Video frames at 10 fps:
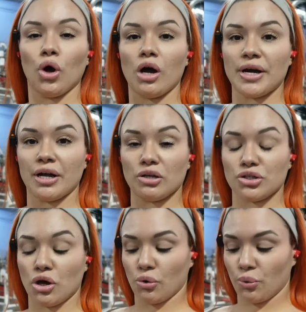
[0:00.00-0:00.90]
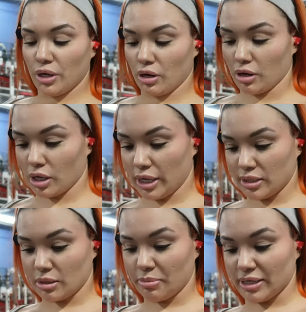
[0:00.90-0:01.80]
All right, y'all, so we are gonna
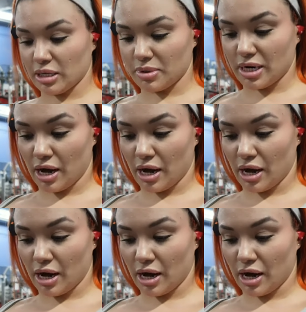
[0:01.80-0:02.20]
hit some biceps